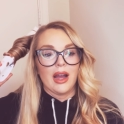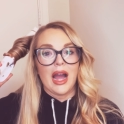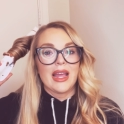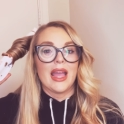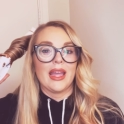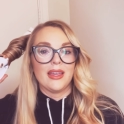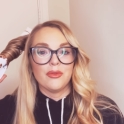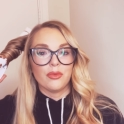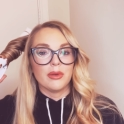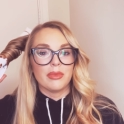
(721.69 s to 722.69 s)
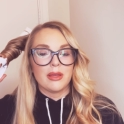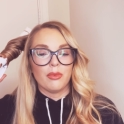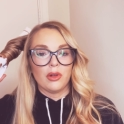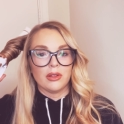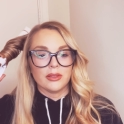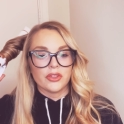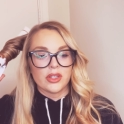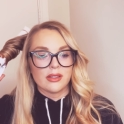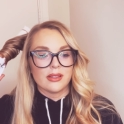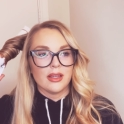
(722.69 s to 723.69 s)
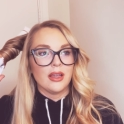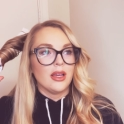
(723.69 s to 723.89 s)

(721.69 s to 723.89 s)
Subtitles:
I hate when people just